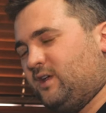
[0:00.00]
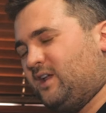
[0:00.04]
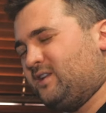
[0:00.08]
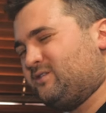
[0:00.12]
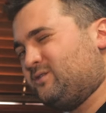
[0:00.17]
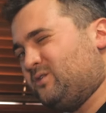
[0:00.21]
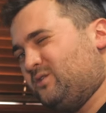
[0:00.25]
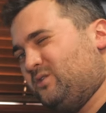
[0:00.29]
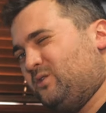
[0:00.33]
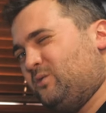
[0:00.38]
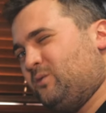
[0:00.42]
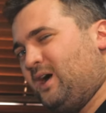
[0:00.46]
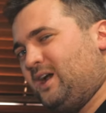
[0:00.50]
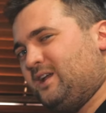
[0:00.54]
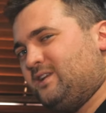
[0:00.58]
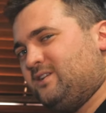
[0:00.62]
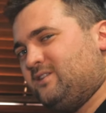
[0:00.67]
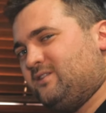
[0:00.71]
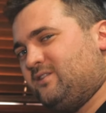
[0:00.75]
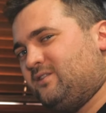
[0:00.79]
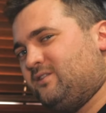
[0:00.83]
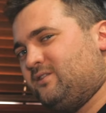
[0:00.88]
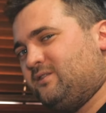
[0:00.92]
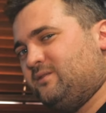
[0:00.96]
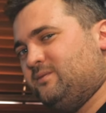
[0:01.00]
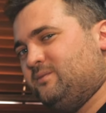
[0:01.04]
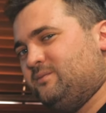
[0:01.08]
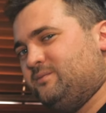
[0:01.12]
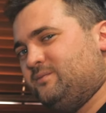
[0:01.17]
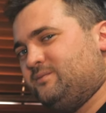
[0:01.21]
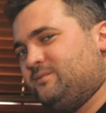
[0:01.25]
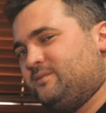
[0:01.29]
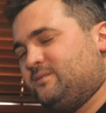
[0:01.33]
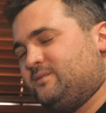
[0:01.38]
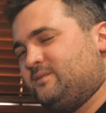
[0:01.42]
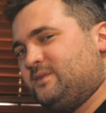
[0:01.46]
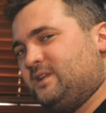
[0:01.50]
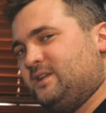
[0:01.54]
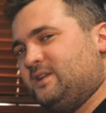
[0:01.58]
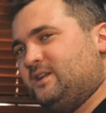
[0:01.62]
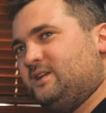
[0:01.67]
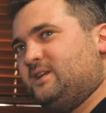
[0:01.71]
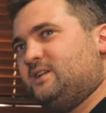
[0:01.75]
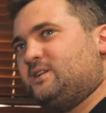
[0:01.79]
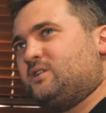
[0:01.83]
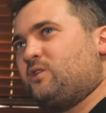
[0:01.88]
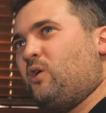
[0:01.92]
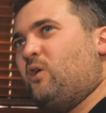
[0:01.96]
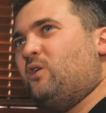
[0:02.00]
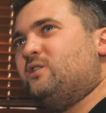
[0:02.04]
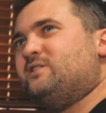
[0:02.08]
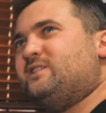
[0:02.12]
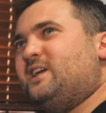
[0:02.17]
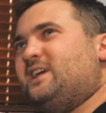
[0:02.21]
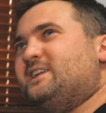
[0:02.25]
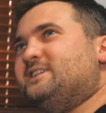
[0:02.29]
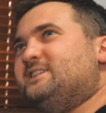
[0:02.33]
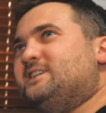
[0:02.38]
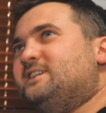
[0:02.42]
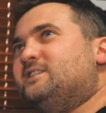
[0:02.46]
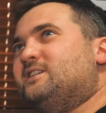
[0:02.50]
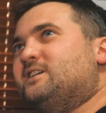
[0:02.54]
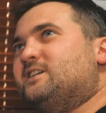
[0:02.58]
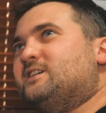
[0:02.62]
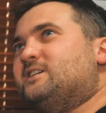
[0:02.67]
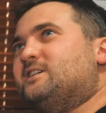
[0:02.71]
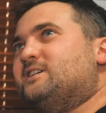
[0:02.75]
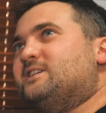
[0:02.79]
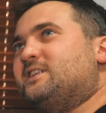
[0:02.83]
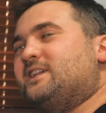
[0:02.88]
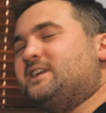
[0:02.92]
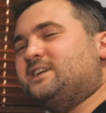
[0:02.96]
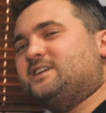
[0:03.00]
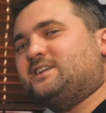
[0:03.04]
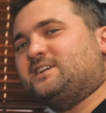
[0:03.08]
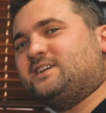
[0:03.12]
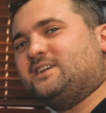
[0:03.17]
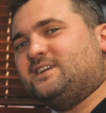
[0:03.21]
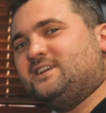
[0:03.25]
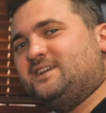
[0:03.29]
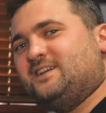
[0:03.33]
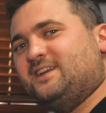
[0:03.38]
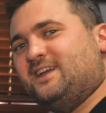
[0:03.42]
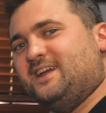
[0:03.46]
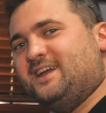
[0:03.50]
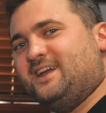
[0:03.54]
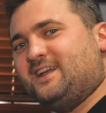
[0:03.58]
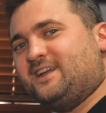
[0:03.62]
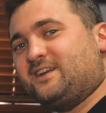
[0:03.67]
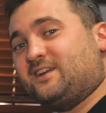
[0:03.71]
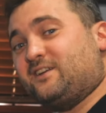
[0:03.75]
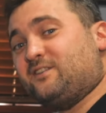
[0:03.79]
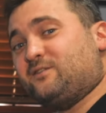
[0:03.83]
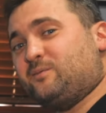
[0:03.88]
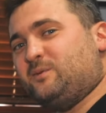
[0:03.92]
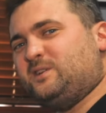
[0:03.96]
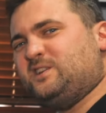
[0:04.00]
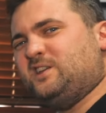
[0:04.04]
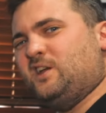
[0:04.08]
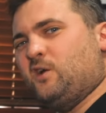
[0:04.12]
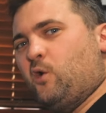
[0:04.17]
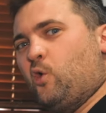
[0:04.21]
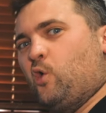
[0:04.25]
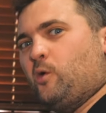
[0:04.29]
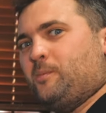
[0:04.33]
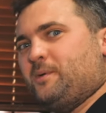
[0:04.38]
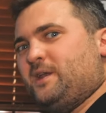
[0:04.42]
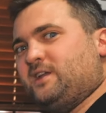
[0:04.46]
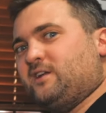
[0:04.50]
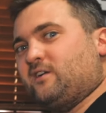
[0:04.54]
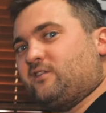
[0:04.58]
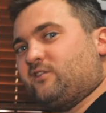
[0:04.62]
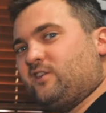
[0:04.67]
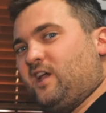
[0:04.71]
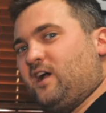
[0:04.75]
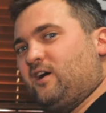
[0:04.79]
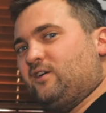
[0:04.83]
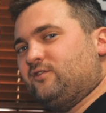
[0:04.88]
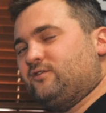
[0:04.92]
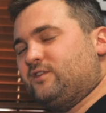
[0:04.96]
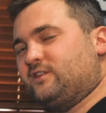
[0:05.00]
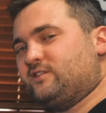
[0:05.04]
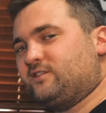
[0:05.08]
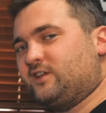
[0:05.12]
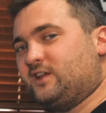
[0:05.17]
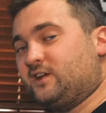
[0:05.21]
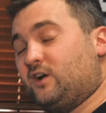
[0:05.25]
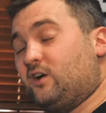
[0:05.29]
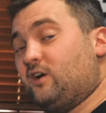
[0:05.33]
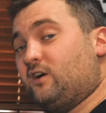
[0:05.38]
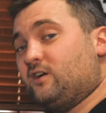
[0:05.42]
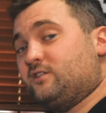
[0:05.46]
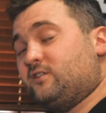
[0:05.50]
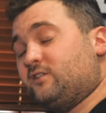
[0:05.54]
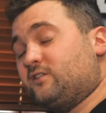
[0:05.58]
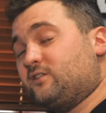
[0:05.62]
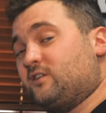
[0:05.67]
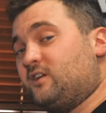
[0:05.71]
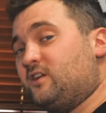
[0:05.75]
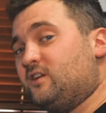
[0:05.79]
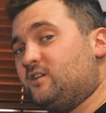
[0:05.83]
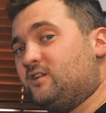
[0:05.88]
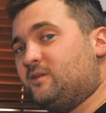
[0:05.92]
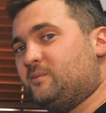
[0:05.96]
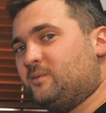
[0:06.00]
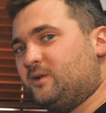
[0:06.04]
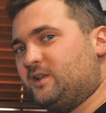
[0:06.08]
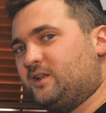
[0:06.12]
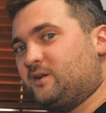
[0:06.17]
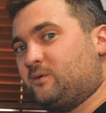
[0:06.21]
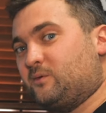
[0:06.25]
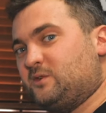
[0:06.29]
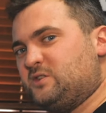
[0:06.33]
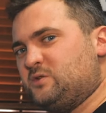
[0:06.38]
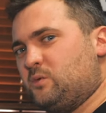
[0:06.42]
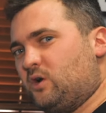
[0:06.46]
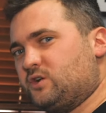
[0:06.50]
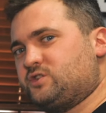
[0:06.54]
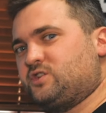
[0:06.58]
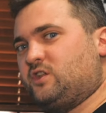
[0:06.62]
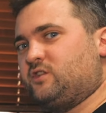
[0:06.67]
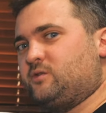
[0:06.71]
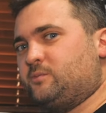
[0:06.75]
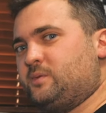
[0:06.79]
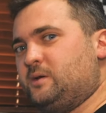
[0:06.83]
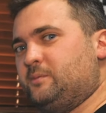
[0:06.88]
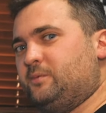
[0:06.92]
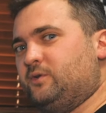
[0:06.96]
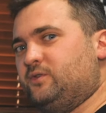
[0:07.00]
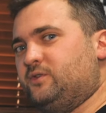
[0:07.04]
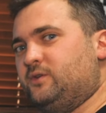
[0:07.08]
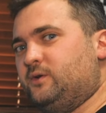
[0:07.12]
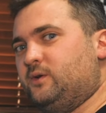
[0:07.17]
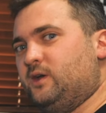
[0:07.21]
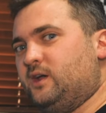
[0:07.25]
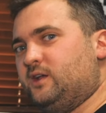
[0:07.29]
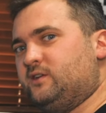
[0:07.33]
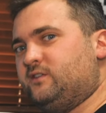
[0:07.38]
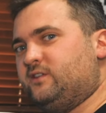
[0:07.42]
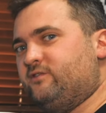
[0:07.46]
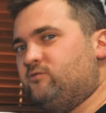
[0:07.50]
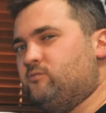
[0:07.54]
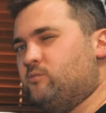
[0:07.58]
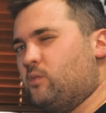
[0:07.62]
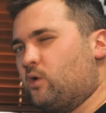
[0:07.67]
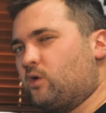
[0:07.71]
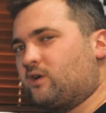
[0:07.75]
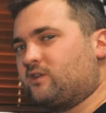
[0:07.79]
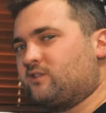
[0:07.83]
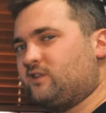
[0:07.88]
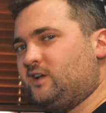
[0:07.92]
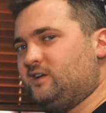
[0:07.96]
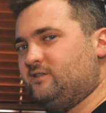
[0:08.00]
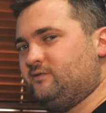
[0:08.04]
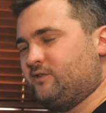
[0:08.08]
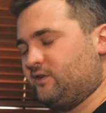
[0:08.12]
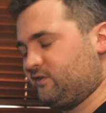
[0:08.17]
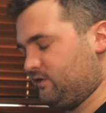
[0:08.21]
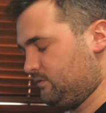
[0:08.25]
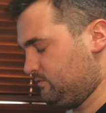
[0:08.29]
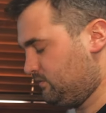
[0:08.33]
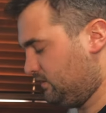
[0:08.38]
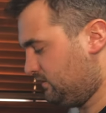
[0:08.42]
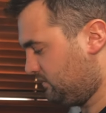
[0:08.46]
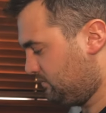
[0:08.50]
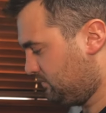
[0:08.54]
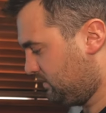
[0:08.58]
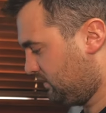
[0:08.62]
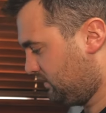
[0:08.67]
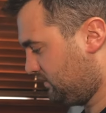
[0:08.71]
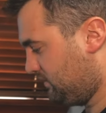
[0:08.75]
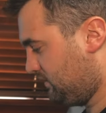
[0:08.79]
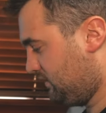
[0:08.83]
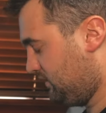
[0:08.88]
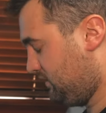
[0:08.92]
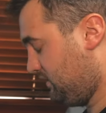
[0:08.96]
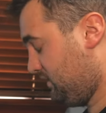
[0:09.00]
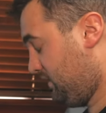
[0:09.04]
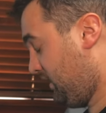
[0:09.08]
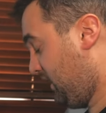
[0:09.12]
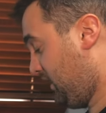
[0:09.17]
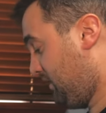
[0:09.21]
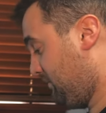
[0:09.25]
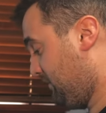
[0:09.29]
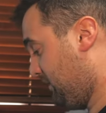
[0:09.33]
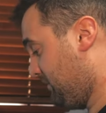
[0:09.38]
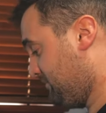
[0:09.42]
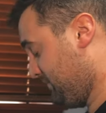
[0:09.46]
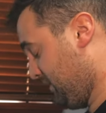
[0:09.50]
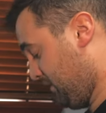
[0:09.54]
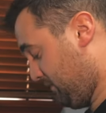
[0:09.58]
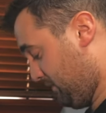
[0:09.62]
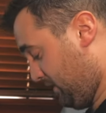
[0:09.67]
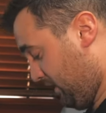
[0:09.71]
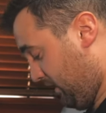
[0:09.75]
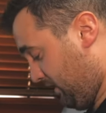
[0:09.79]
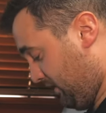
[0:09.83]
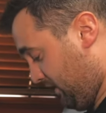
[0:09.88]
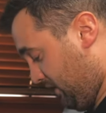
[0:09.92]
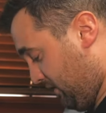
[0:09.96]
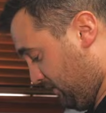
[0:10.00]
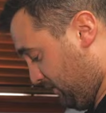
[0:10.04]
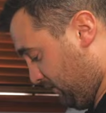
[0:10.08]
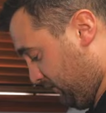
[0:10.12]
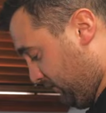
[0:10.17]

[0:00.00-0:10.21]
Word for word: I don't know why it's content either. Like, because when you open it yourself, it's like, oh, this is good. But like when you watch other people do it, it's even more exciting for some reason. But anyway, here we are now.